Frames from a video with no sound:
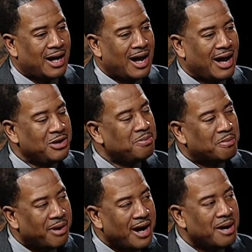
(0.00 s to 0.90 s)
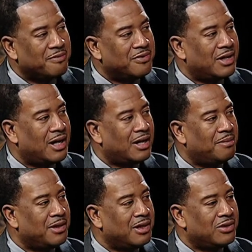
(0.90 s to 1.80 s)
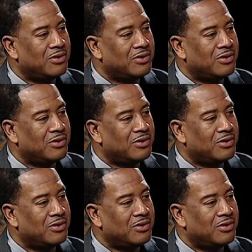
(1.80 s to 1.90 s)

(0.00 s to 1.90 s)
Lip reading: How do you prepare them for that? I mean, do